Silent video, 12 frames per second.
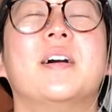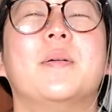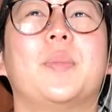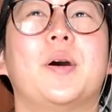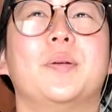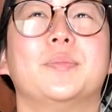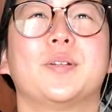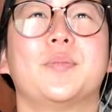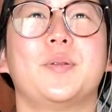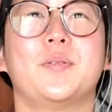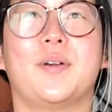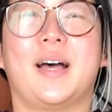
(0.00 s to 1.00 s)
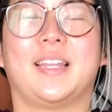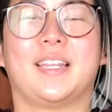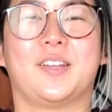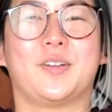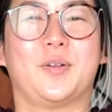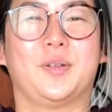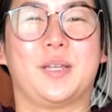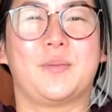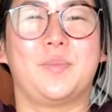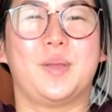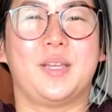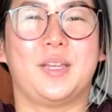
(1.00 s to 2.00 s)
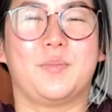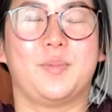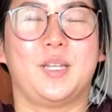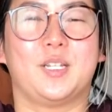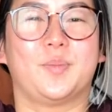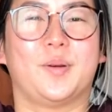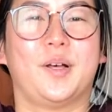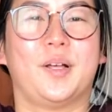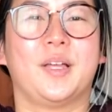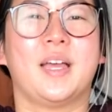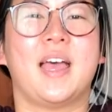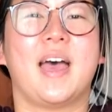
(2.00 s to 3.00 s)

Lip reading: Palms open wide like you're holding a big beach ball.